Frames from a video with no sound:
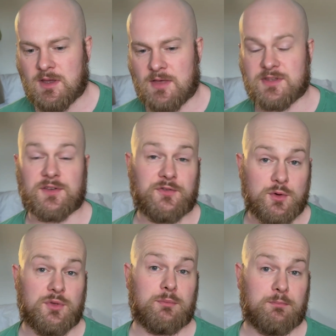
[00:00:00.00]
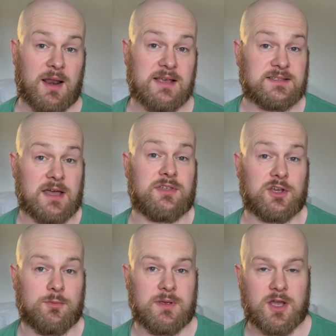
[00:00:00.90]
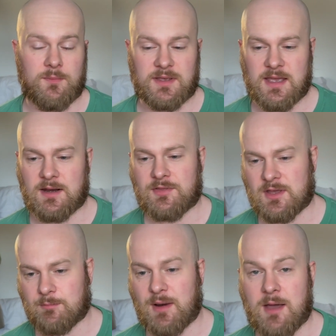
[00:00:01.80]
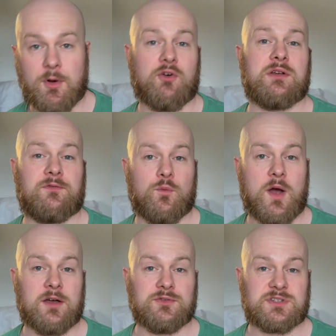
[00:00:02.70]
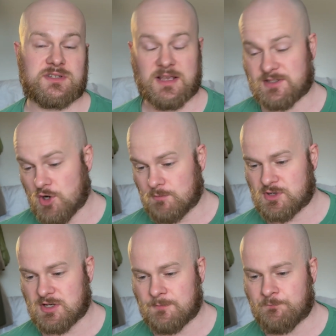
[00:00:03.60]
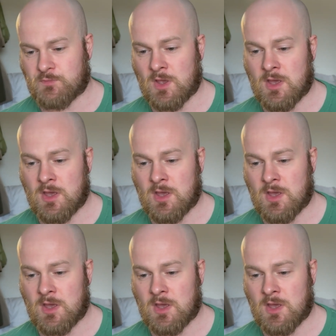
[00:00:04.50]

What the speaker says: And there's a few players that I think could be coming in. I think Blair Murray for Wales is an option.